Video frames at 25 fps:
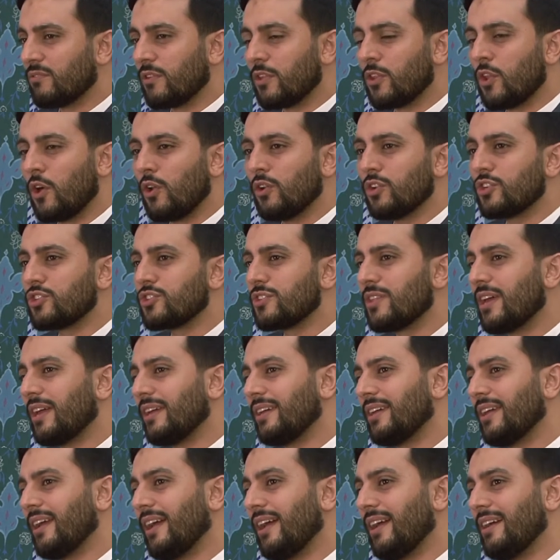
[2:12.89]
the knowledge that
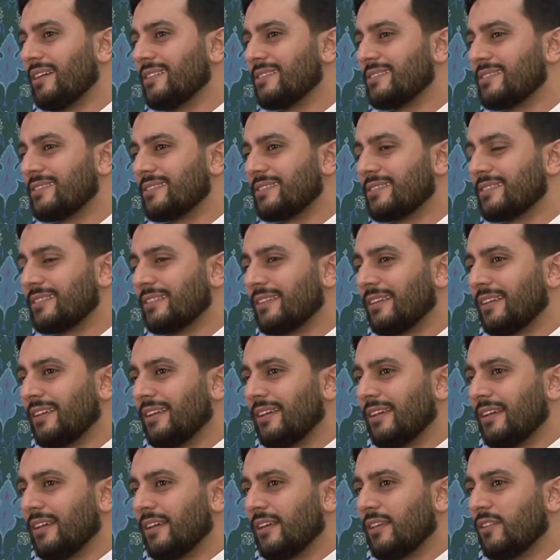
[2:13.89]
he had,
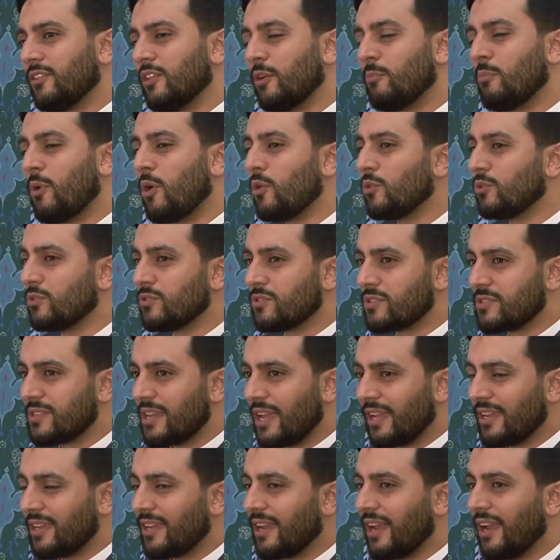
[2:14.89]
the morals
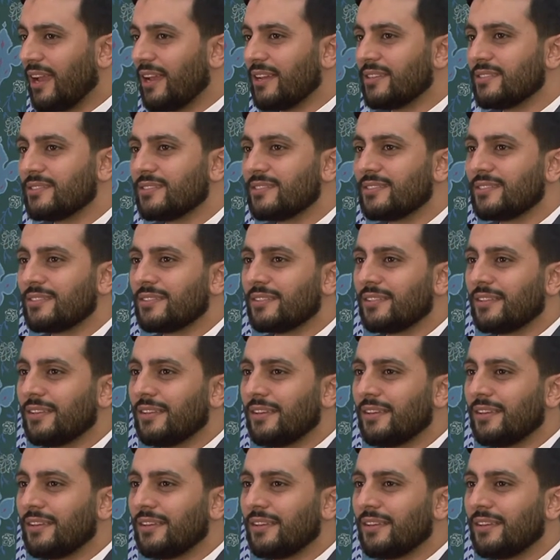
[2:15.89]
that he had.